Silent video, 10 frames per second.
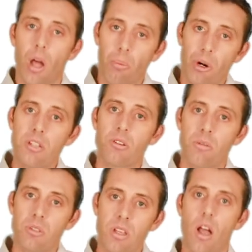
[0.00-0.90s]
appraiser
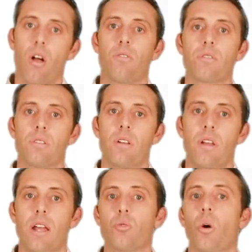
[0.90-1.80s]
themselves
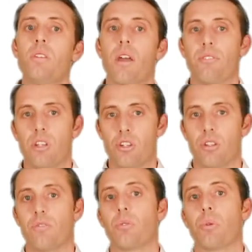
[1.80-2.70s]
has one
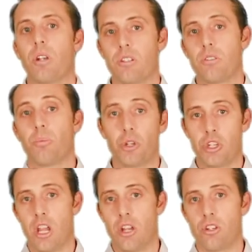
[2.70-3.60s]
definition of
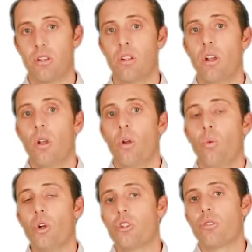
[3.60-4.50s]
depreciation,
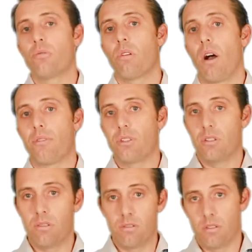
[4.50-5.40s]
which
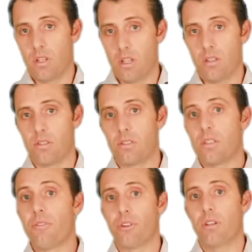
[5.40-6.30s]
often is
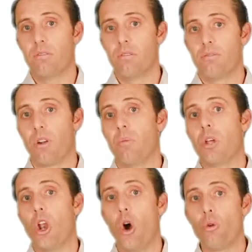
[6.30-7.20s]
different from
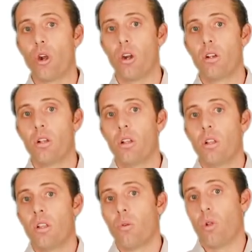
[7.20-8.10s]
an owner
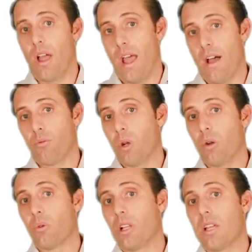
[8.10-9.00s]
will have when
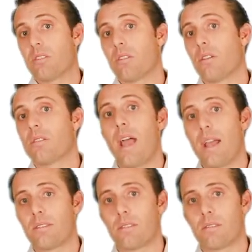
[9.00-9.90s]
it relates to their
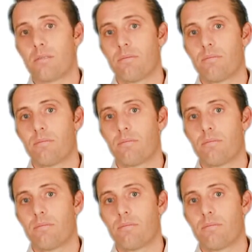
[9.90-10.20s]
taxes.